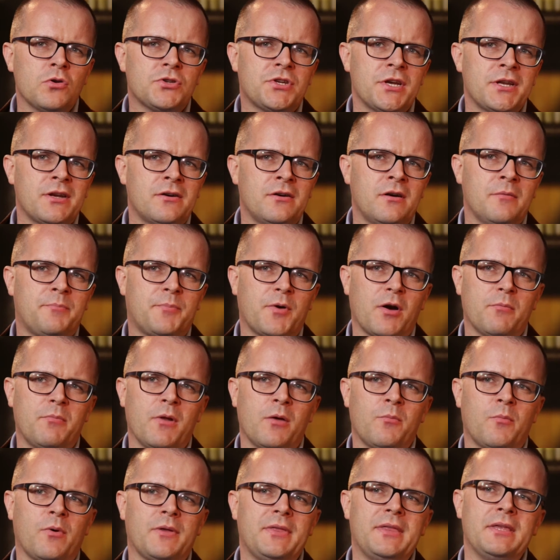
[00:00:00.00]
general
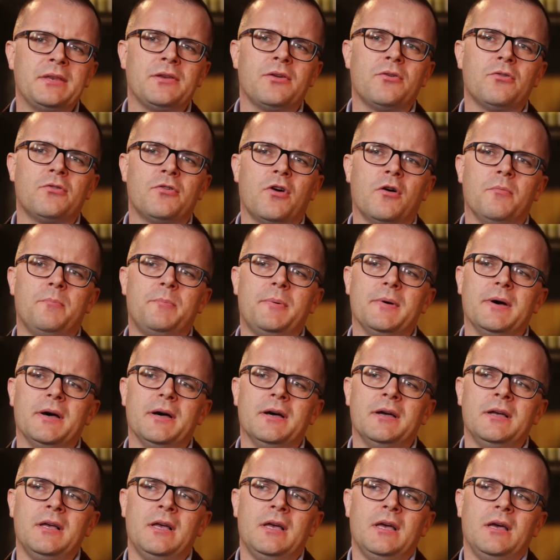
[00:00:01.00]
problem within Europe.
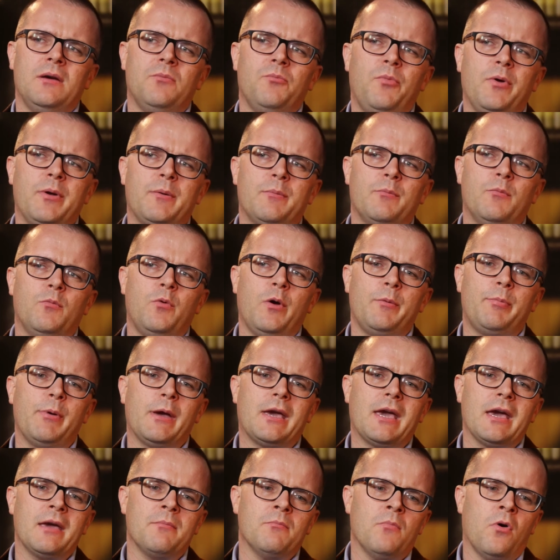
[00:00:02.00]
We
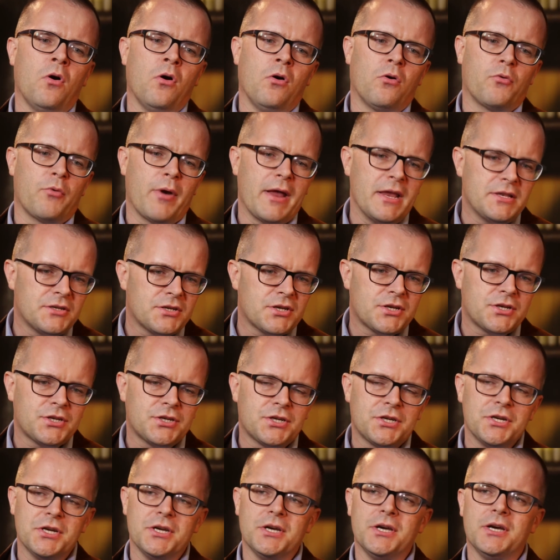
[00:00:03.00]
became more rich.
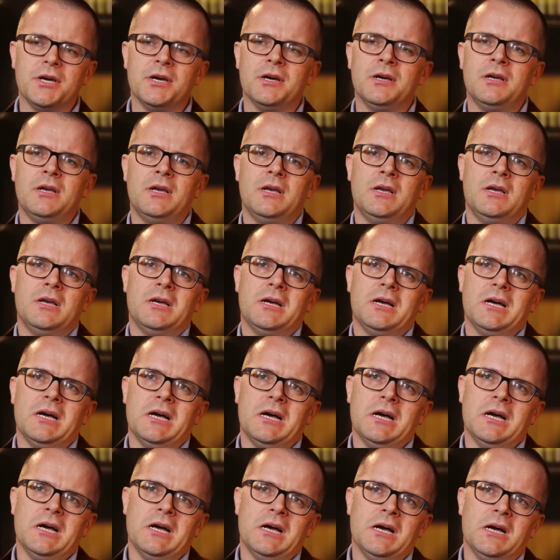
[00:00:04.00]

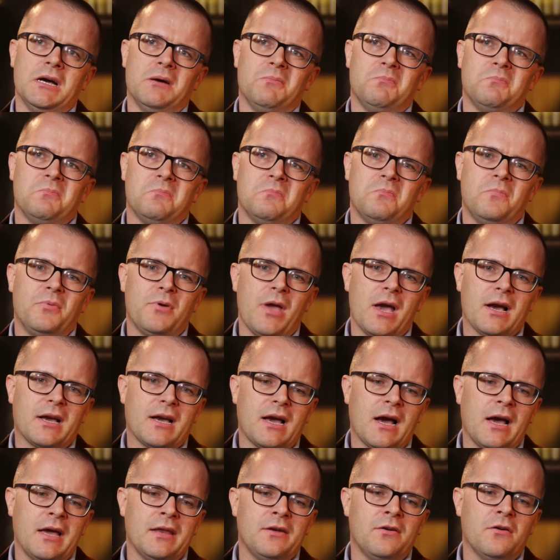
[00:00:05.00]
We are
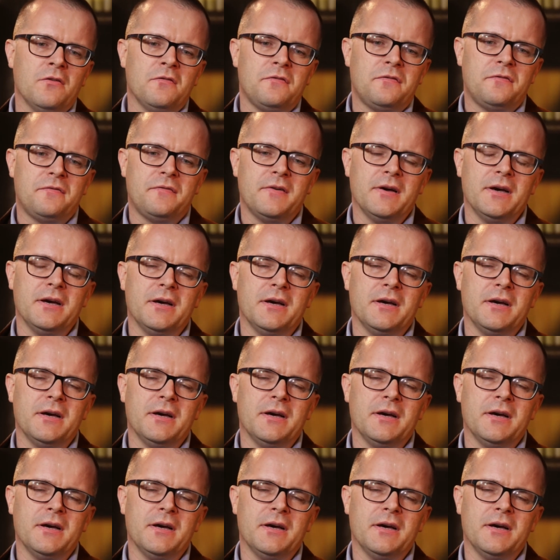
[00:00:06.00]
kind of.